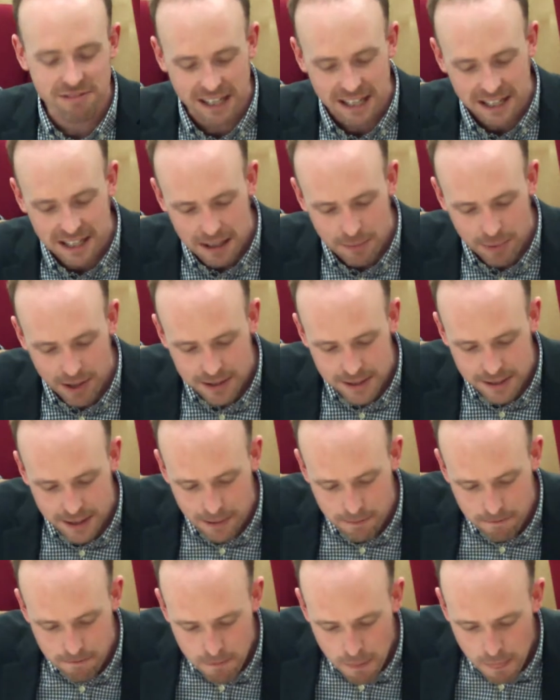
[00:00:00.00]
of thinking about
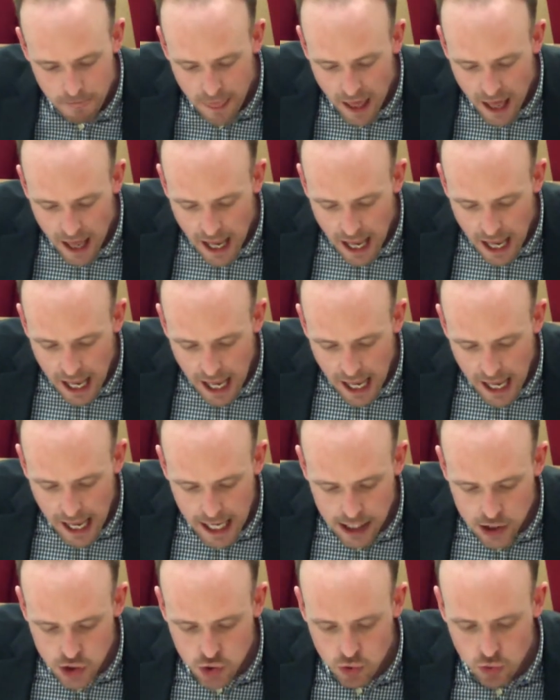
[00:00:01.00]
it.
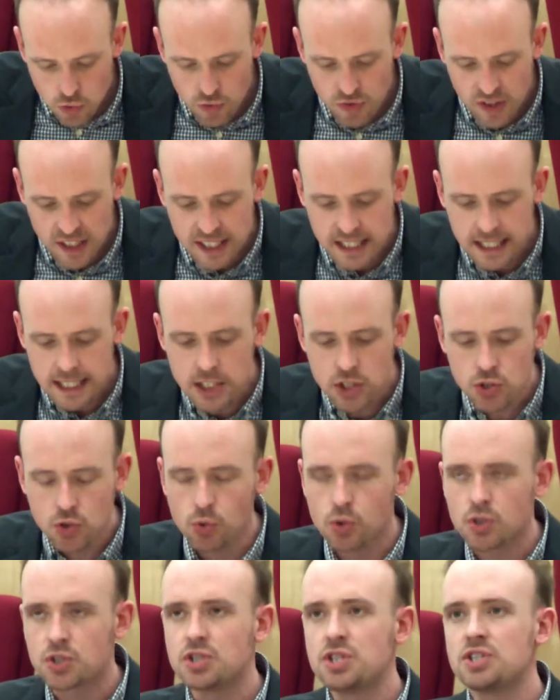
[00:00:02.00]
Uh, so, the key
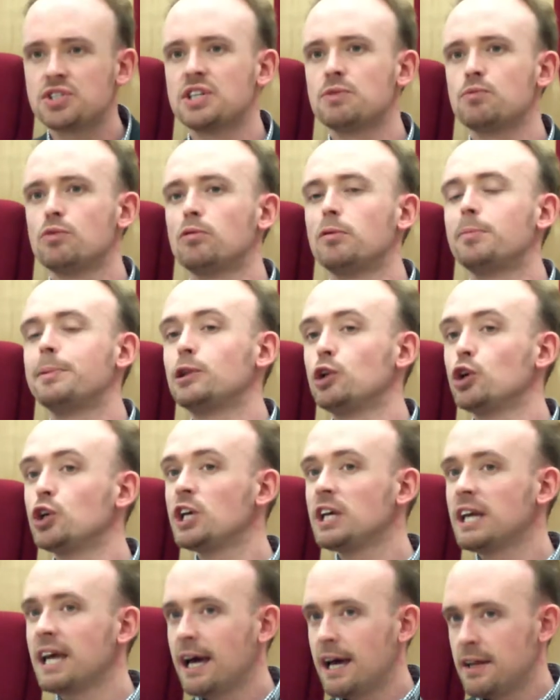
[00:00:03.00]
sources that we will be
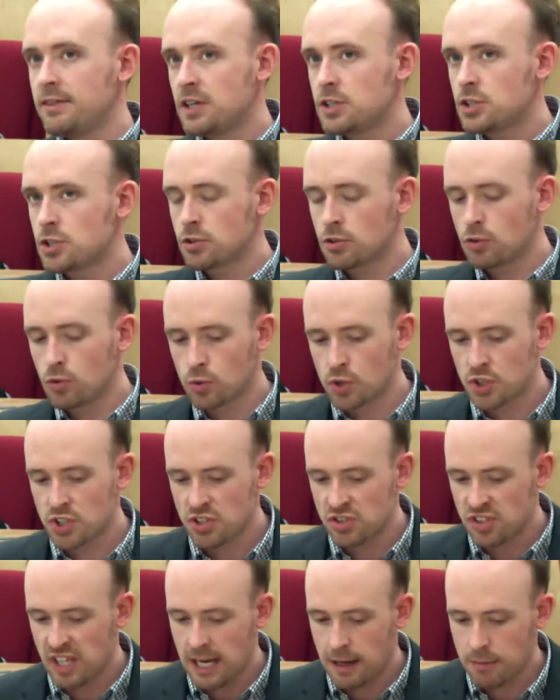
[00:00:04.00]
looking at in this
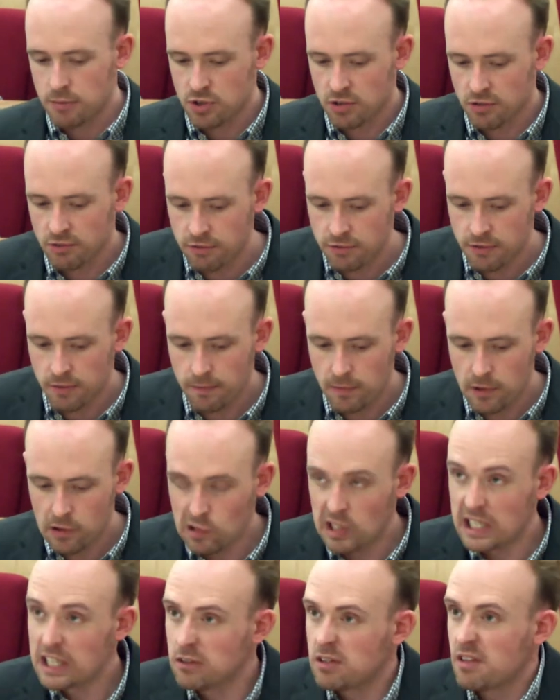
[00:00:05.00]
course in terms of
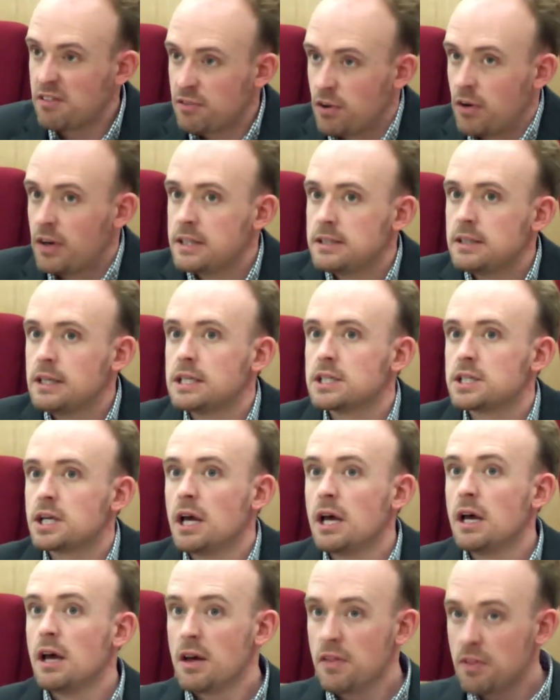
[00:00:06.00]
legal
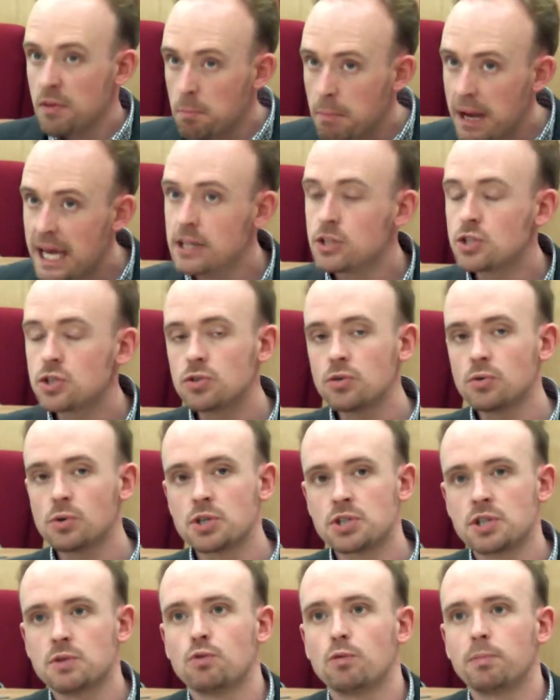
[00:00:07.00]
authorities, the main
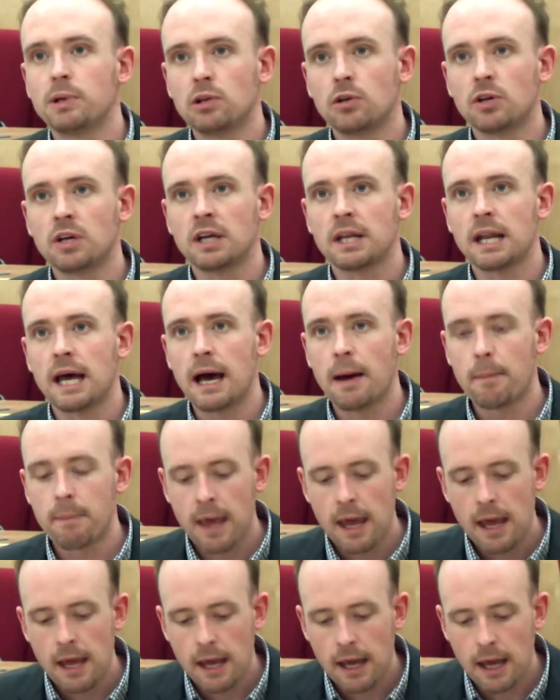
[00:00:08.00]
source that we'll be looking at
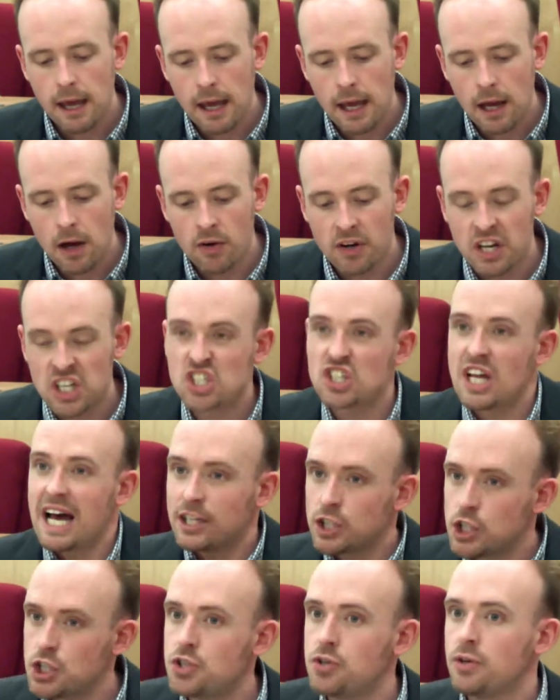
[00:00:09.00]
uh, on a
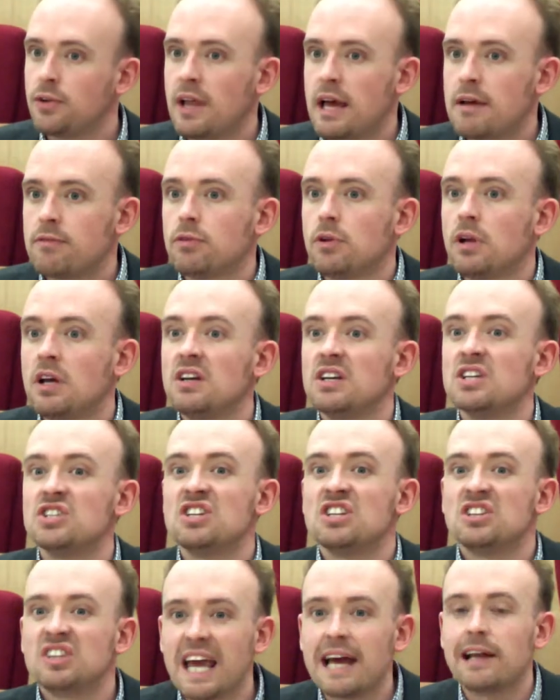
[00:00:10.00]
statutory level
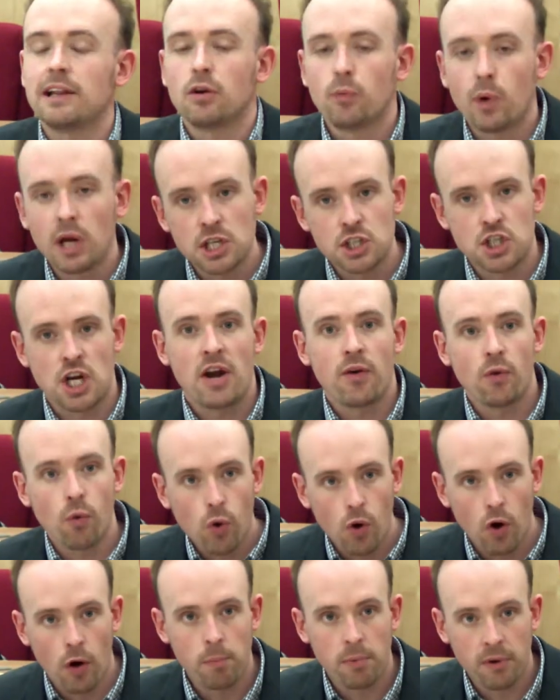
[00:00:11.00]
is the Delaware
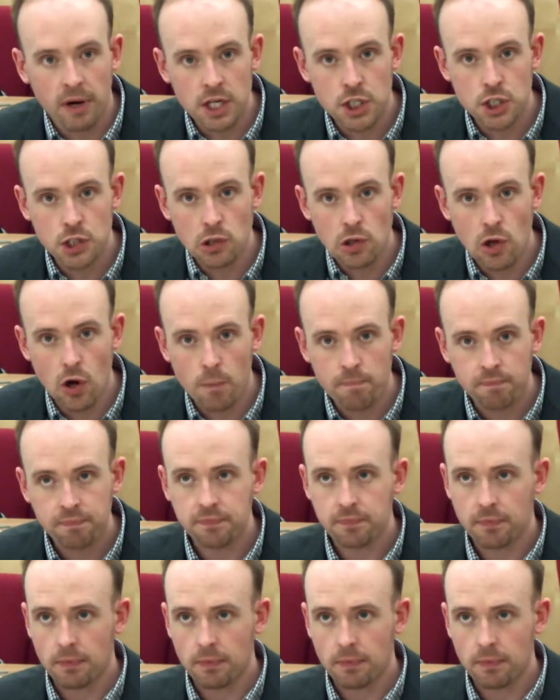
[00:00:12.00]
General Corporation Law.